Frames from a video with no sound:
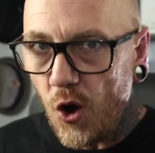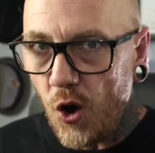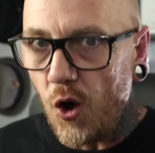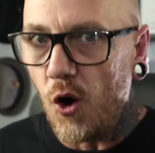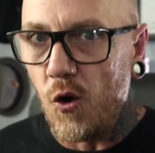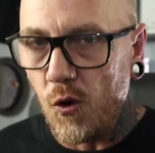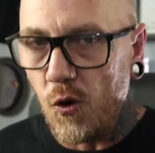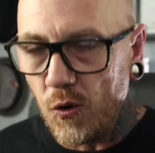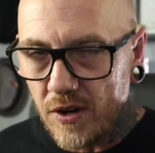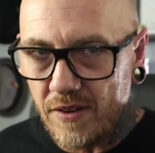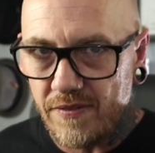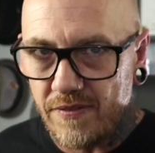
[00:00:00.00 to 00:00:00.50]

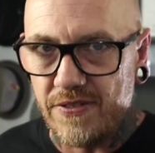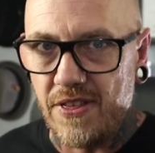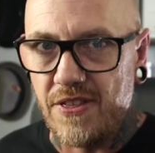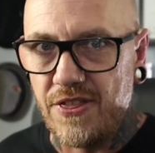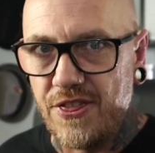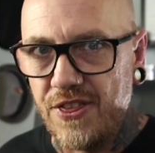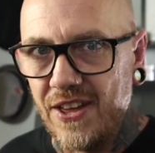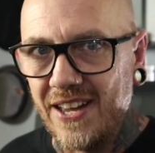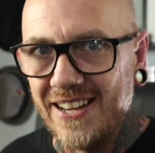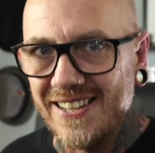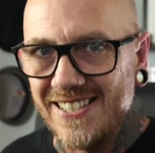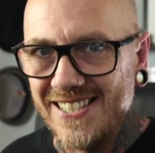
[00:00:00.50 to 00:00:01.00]
all of the
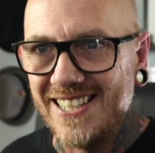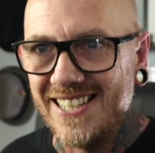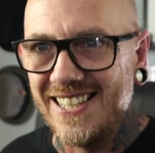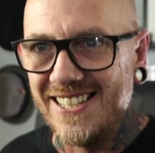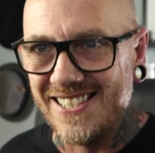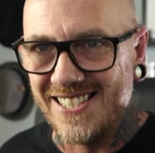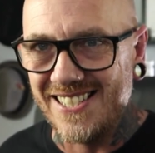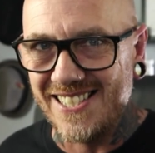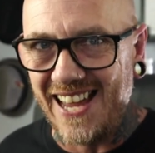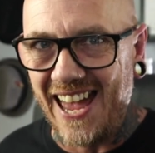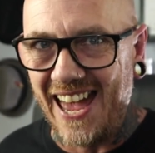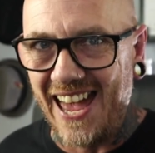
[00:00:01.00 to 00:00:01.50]
things he
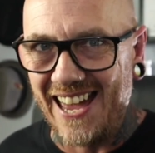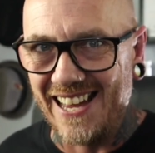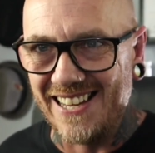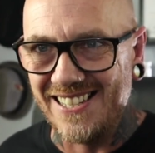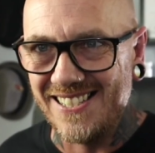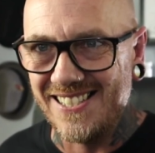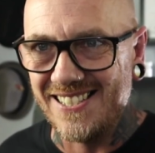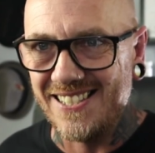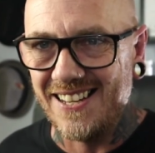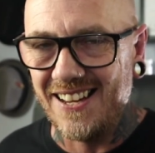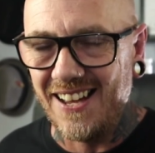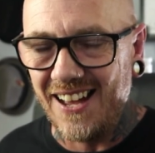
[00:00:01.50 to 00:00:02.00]

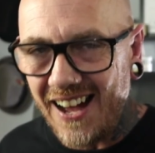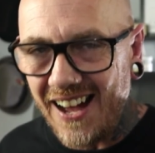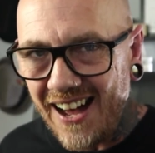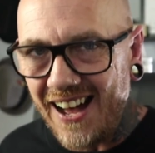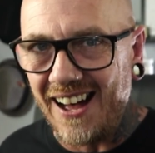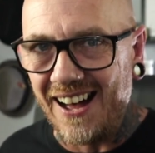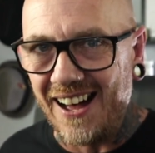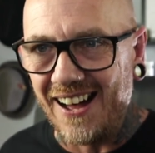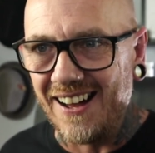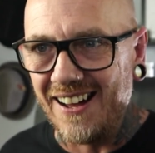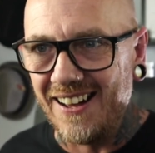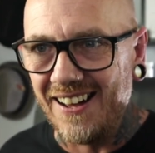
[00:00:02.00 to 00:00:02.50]
says
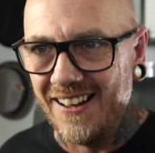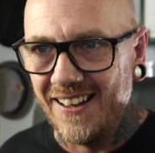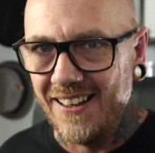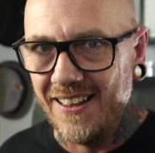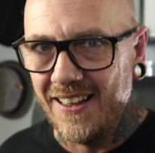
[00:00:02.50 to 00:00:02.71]
are.